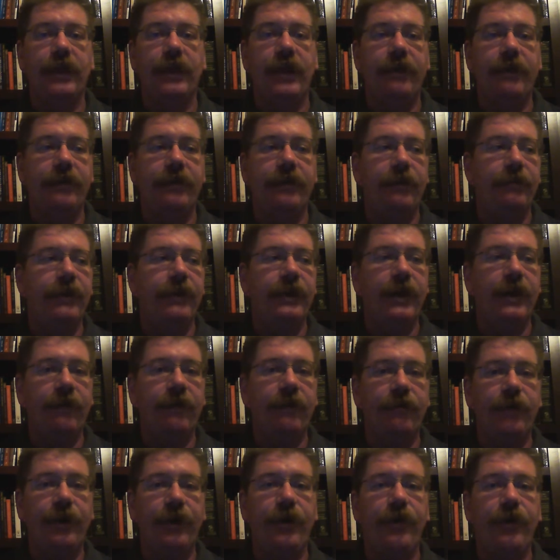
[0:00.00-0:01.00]
I'm going to be
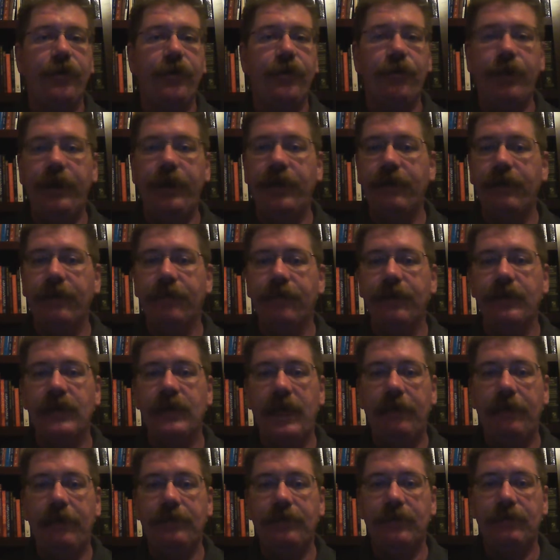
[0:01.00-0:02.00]
covering three different
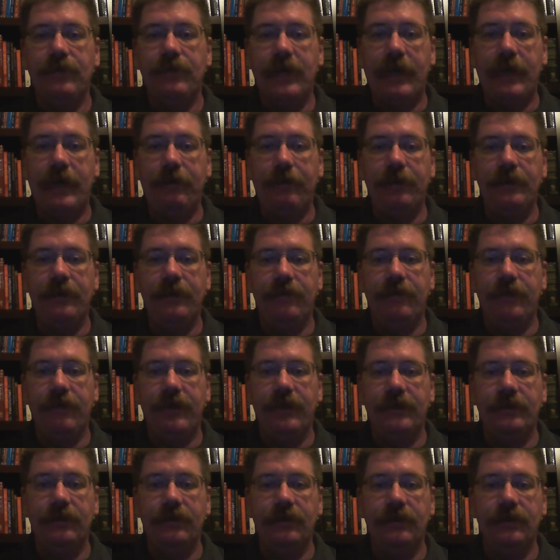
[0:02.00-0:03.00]
types of tablet
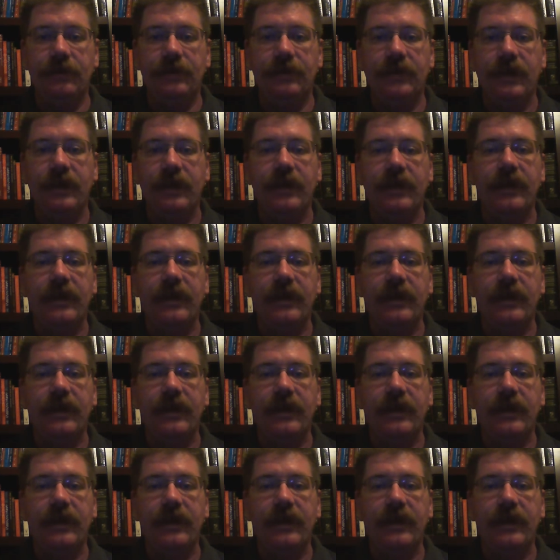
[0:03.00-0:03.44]
devices